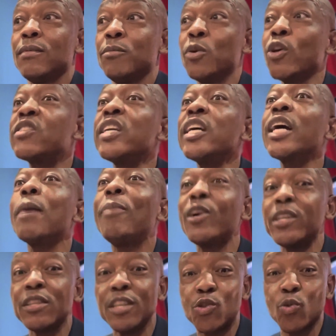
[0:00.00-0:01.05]
Because think about
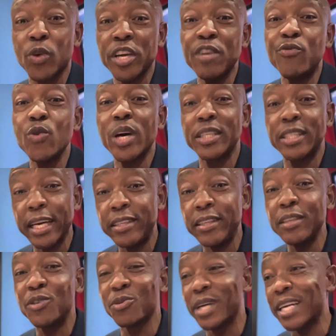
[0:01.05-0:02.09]
it this way. If you are
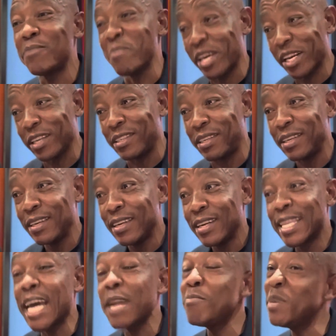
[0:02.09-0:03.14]
dating to get married,
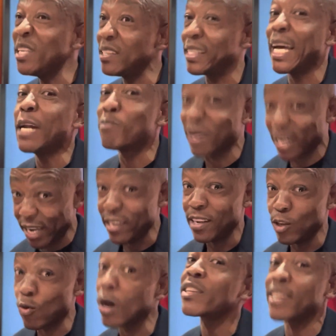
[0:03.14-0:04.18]
that means that brain
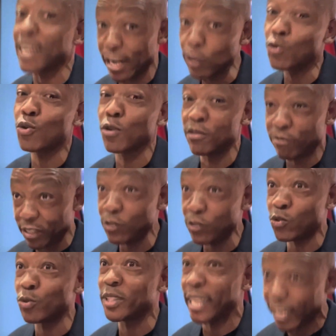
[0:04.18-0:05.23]
you are trying to convince
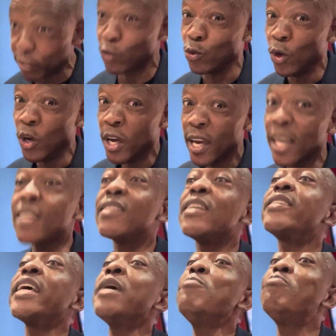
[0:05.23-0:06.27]
to date you is the
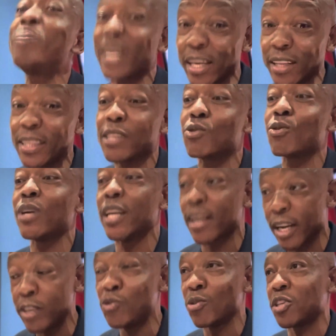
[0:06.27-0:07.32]
same brain that's going to
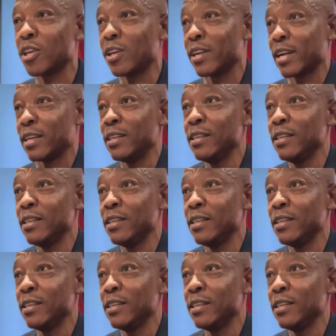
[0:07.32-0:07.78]
raise your children.